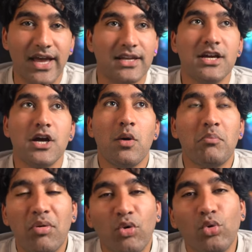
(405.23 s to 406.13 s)
That
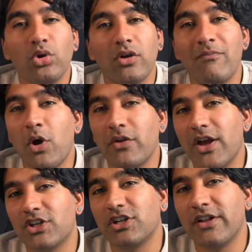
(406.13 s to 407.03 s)
pool of
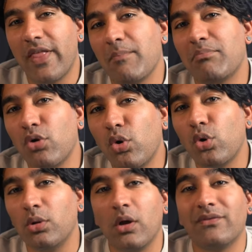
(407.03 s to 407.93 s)
motivation and that
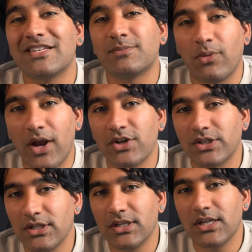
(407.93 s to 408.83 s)
pool of
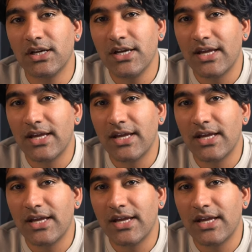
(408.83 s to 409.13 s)
inspiration